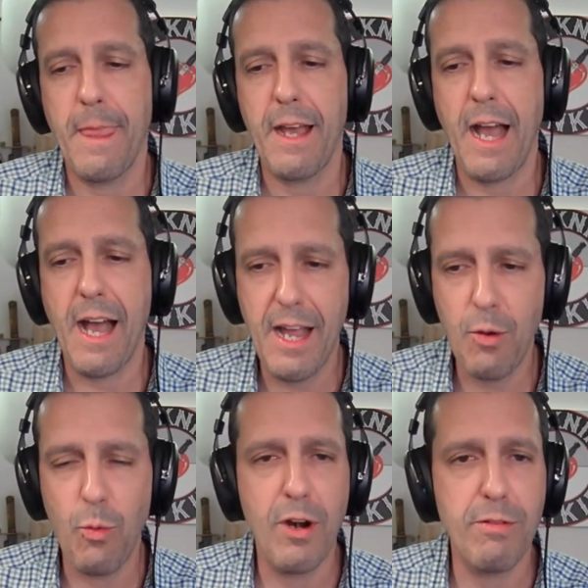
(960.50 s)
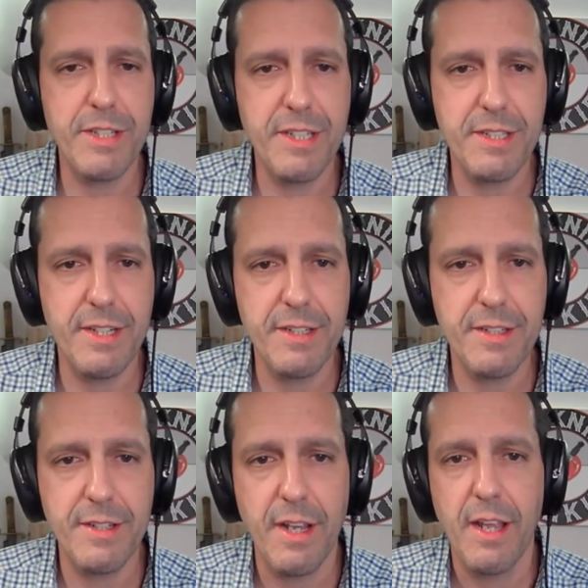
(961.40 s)
high wear
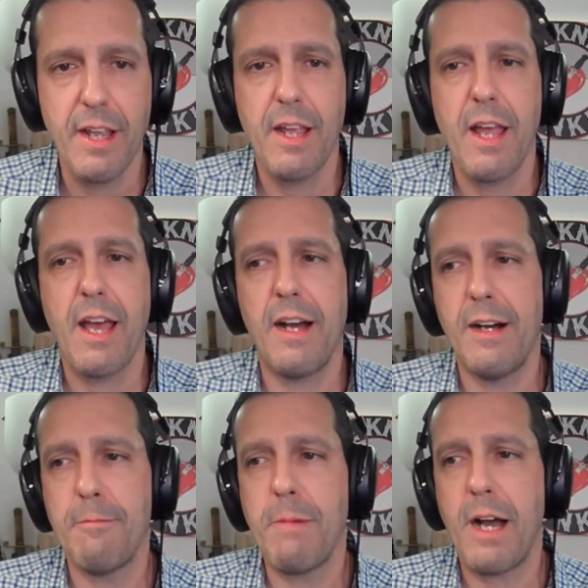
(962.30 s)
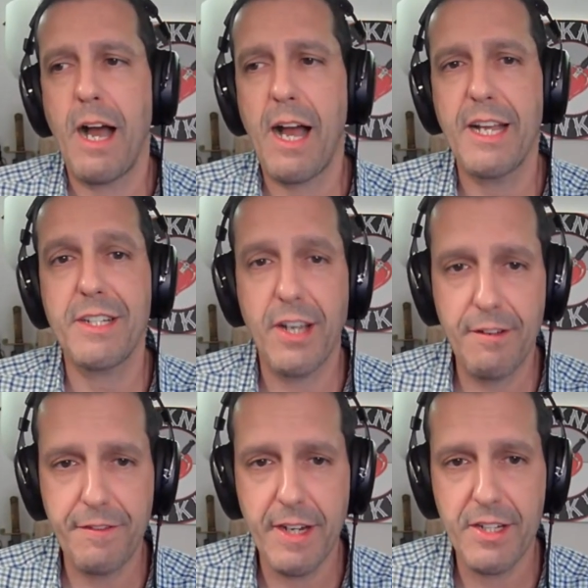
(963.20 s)
resistance, um, high
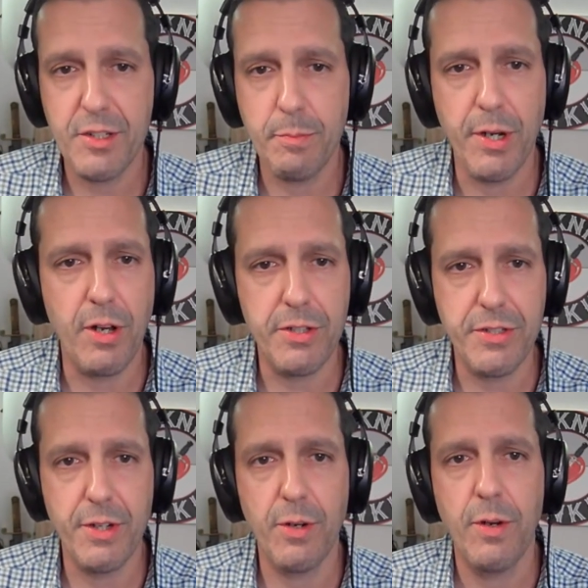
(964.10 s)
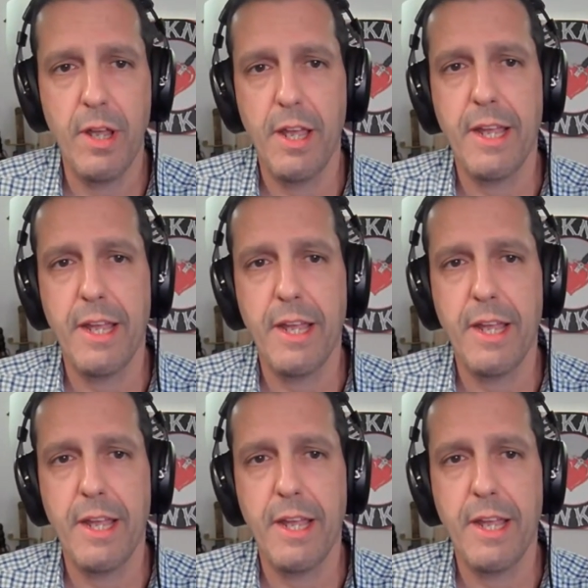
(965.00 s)
toughness, but also